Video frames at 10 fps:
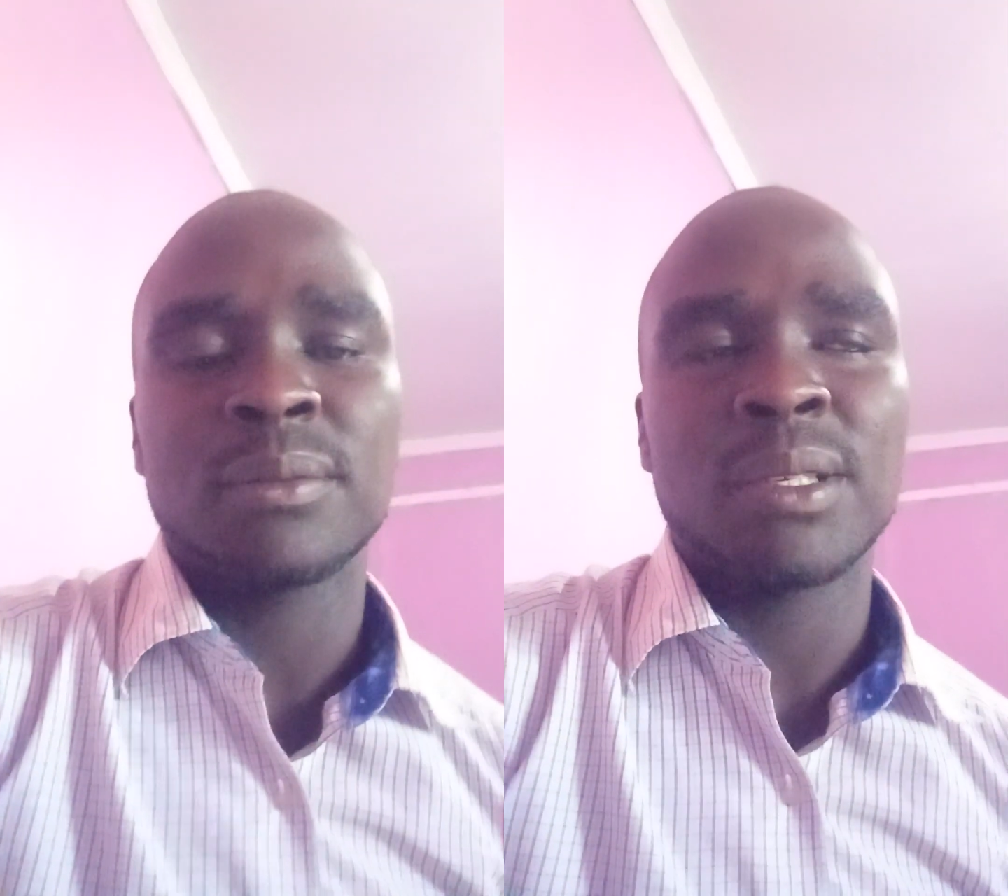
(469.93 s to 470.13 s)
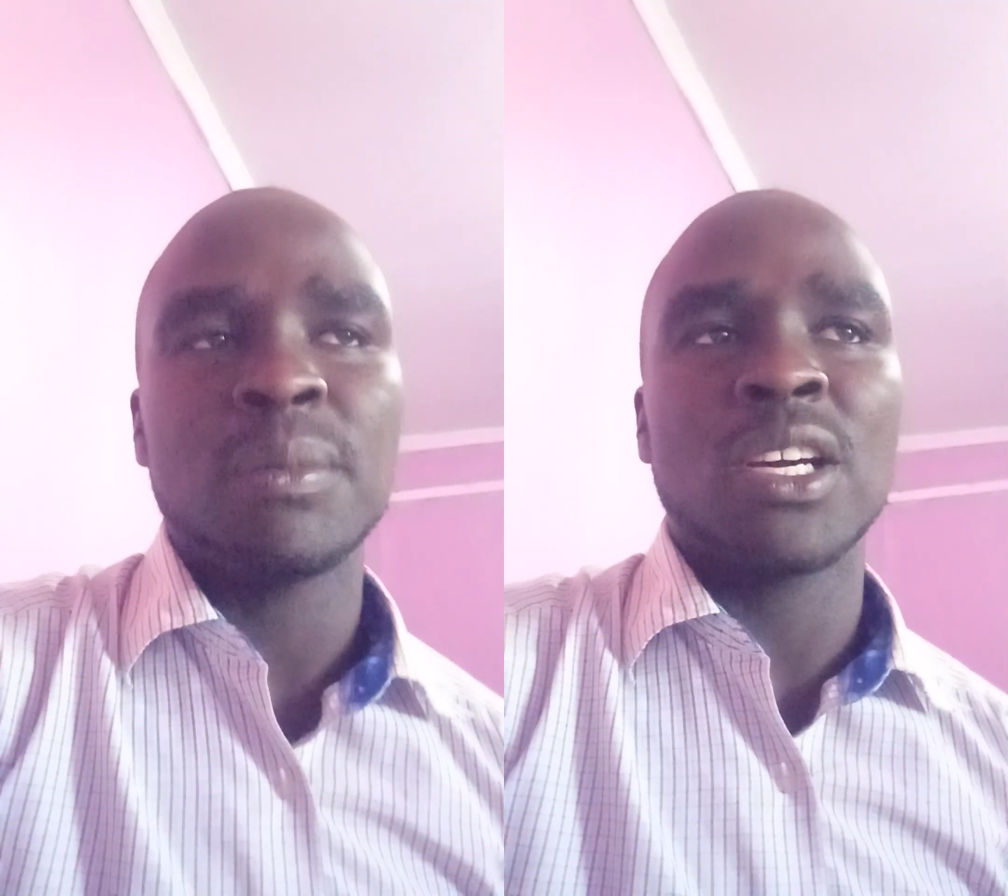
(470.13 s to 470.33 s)

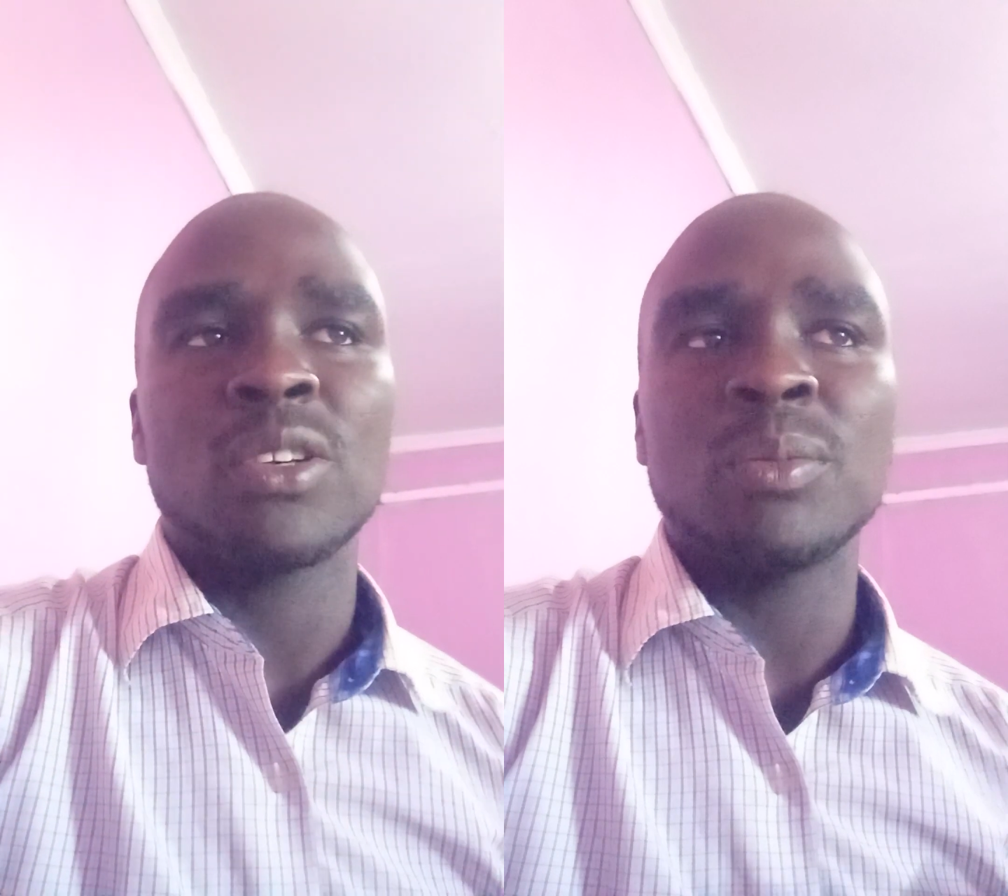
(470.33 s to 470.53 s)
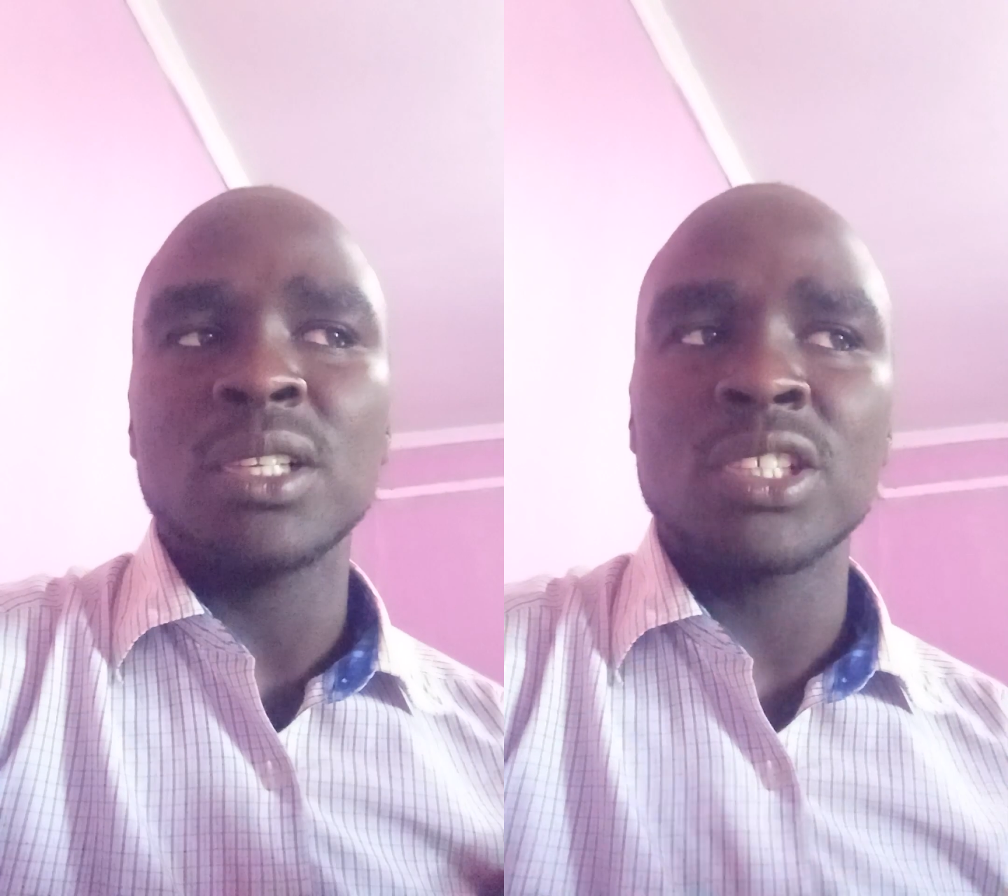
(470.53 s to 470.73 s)
maybe
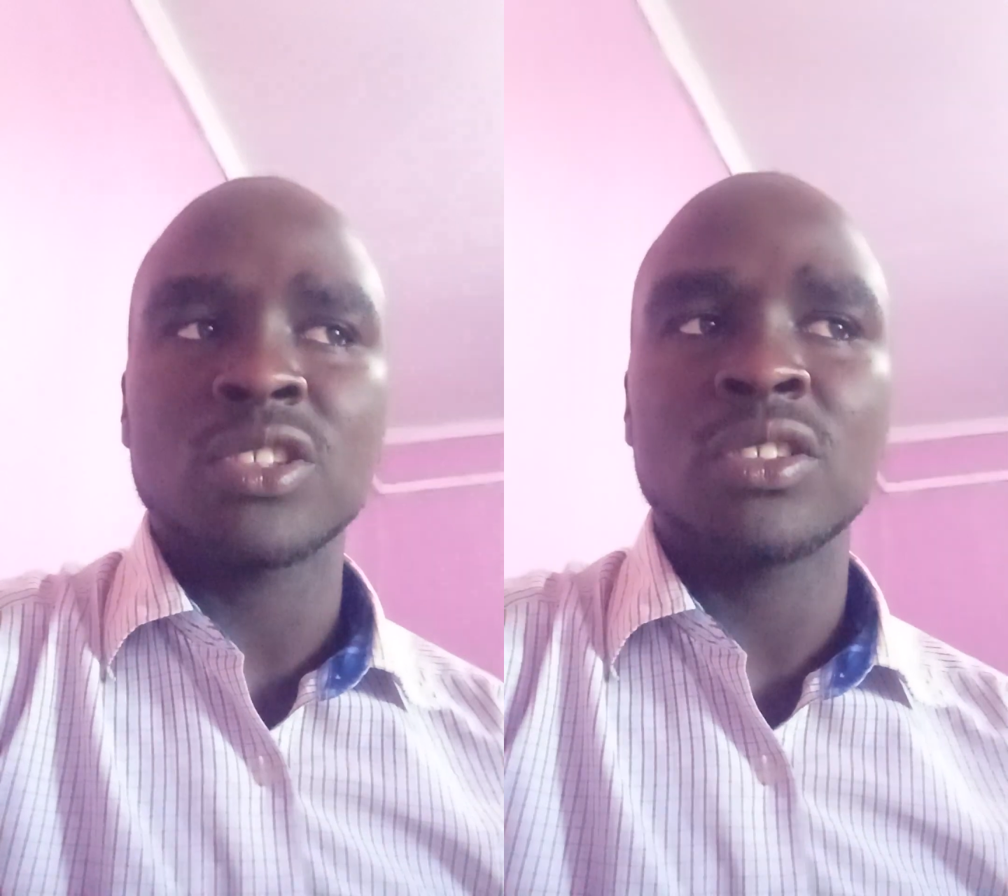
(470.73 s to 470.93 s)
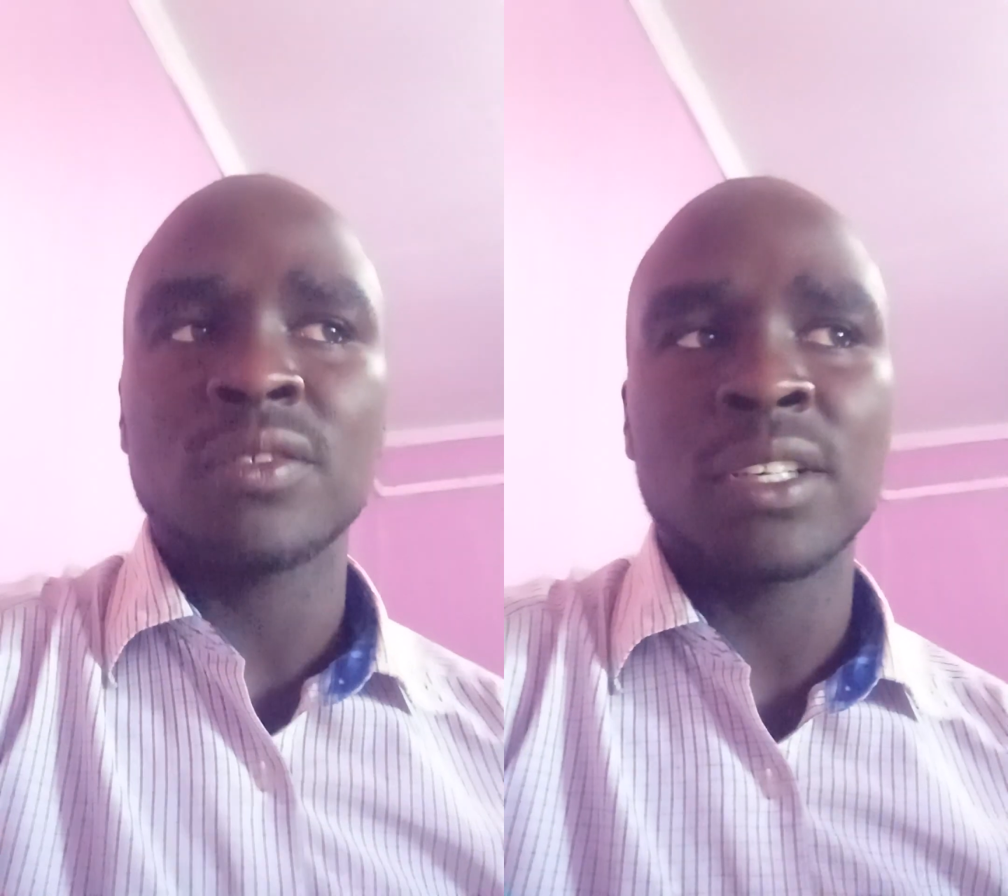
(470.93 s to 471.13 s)
accumulation
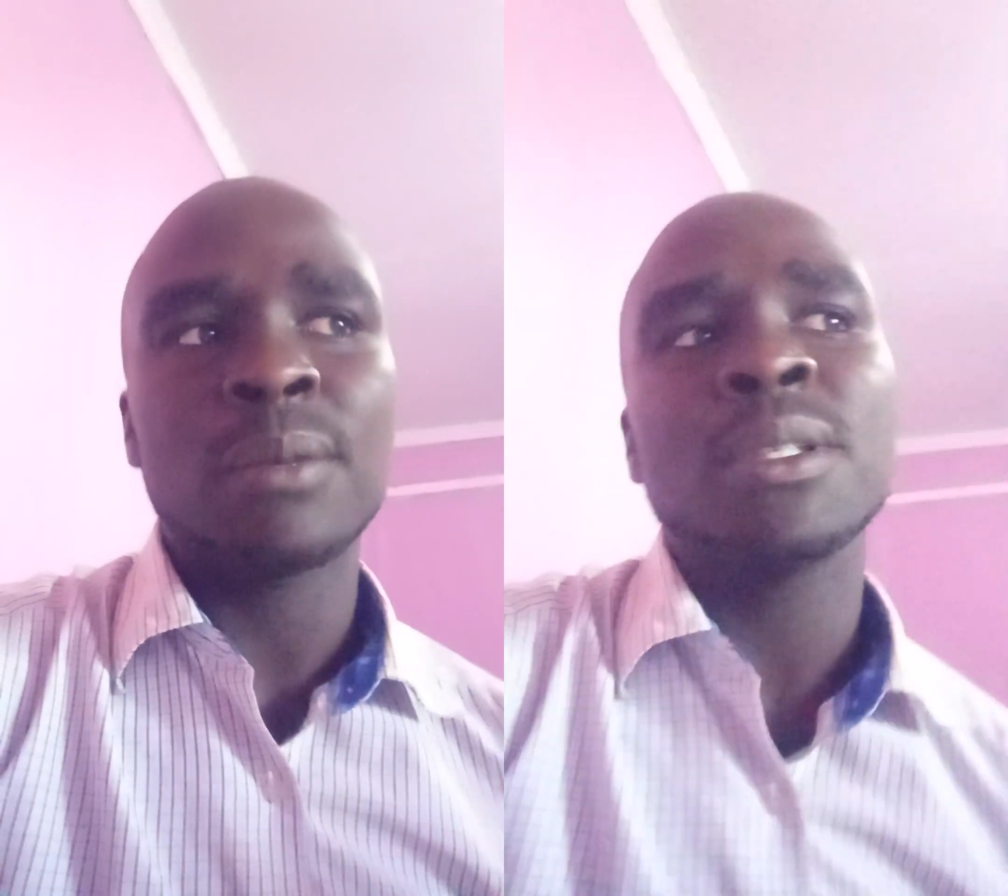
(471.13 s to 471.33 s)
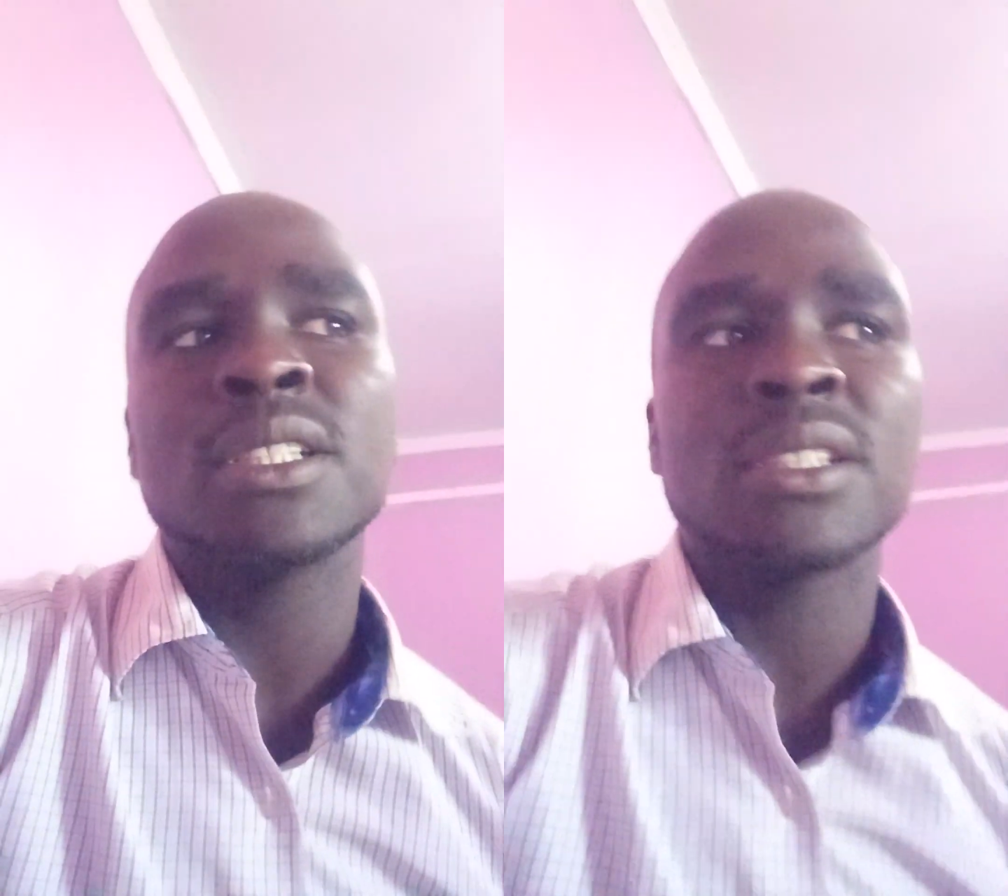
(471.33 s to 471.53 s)
of
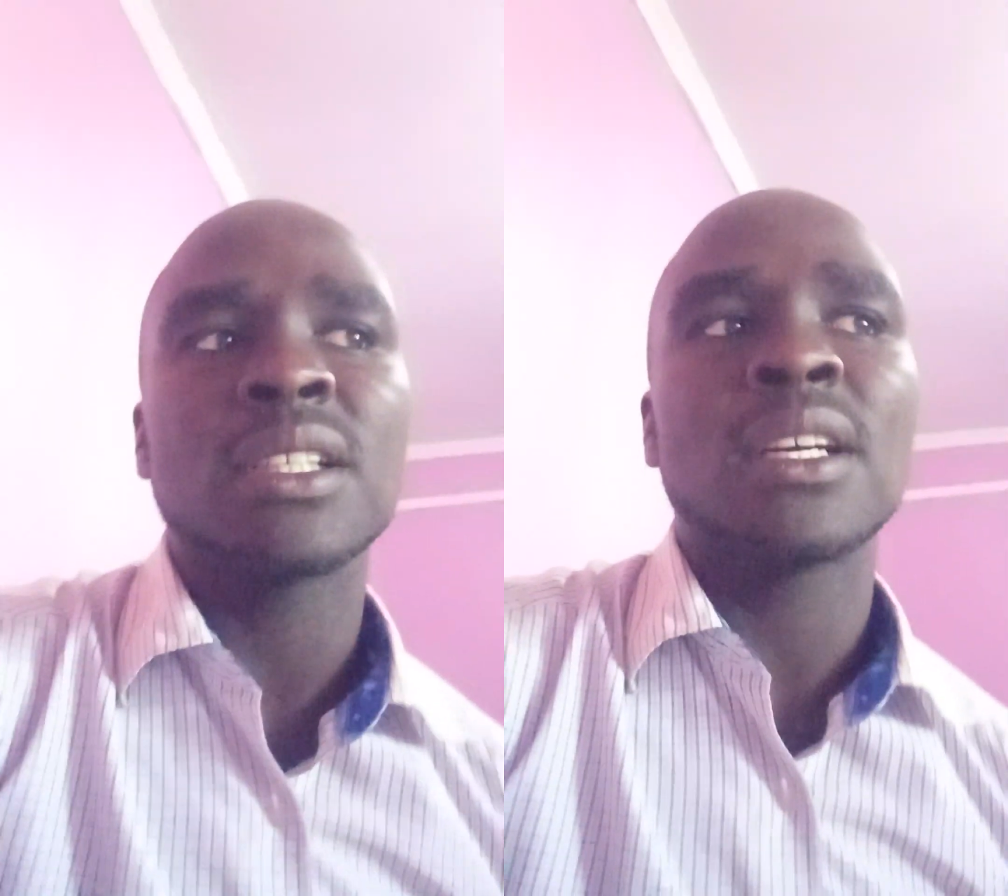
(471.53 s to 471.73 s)
rubbish,